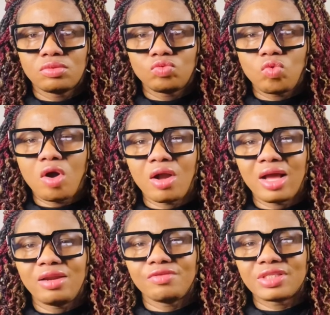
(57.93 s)
What
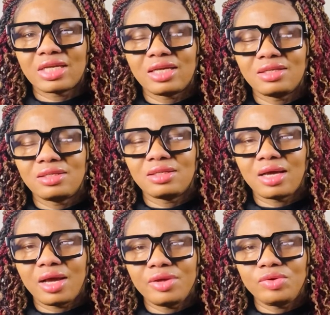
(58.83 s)
kind of sand
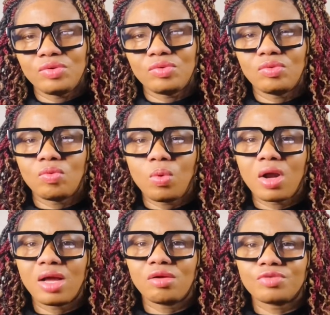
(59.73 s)
are you?
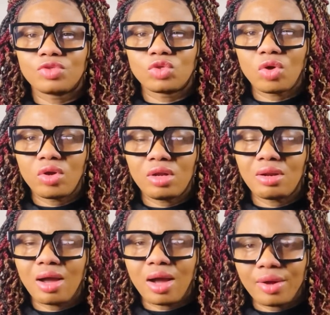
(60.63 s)
What kind of soil
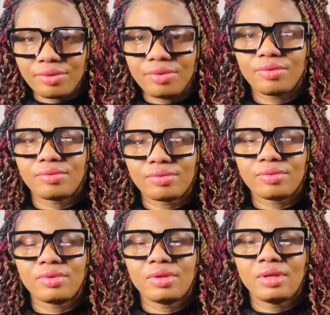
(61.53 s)
are you
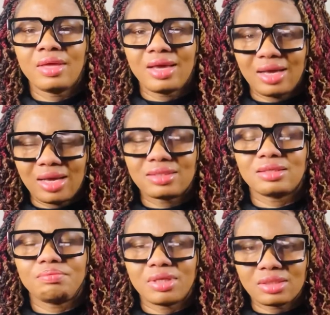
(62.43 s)
as
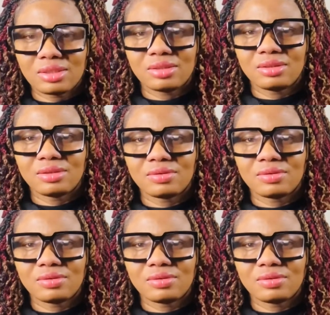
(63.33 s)
a person?